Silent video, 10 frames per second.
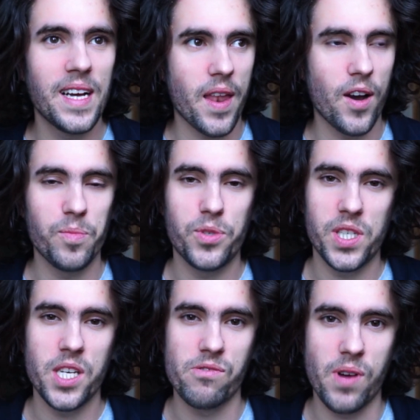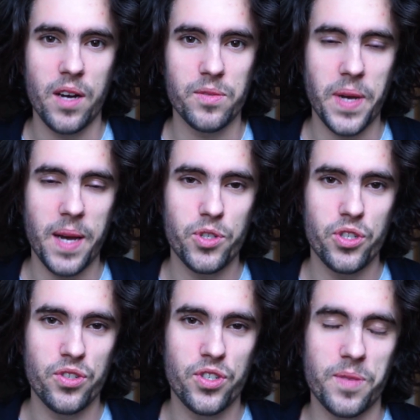And I hope to see you around. Perhaps you
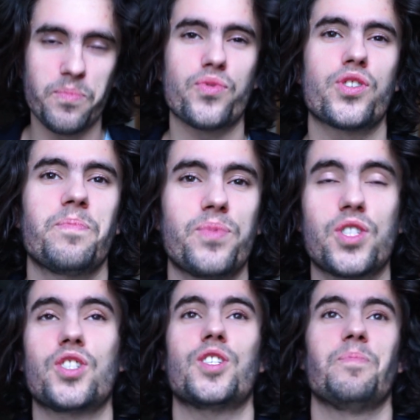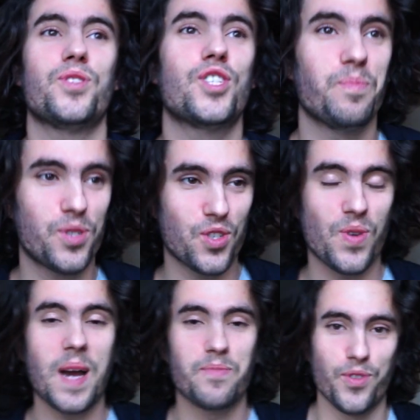should
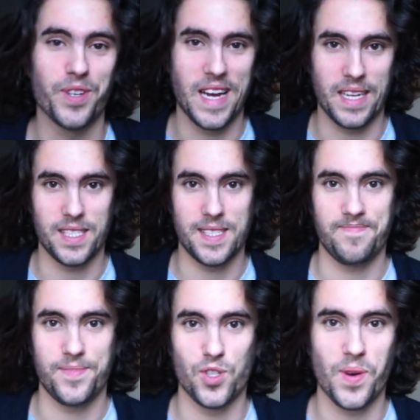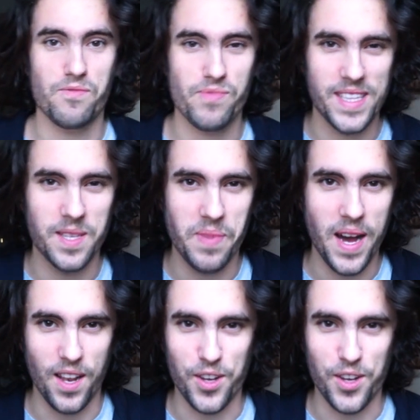subscribe for that, you know, and ring the bell.